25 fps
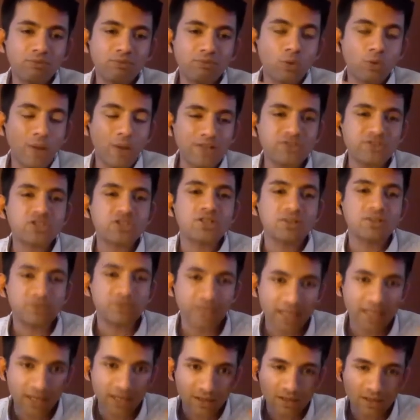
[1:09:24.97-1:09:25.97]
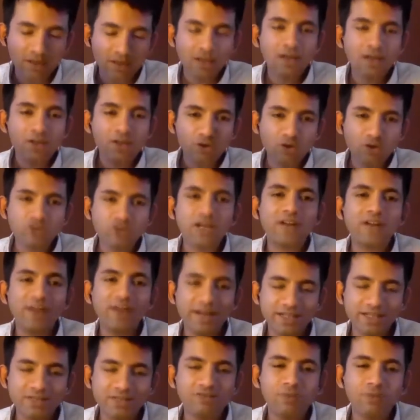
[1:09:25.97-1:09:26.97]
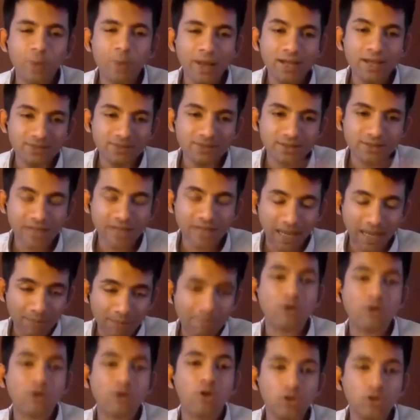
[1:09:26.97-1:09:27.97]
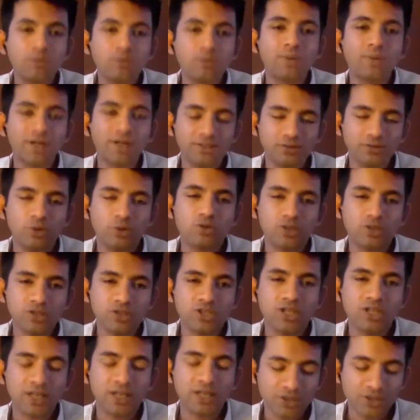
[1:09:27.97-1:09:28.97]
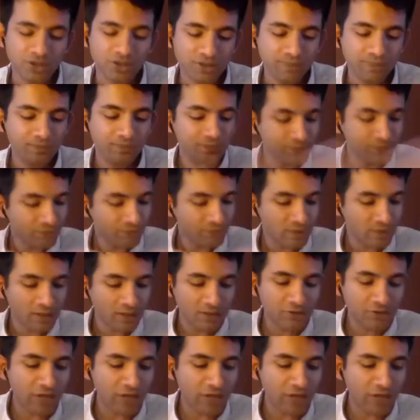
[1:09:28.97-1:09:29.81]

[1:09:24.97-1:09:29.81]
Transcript: questions in directive ways, and that might also bring social change. So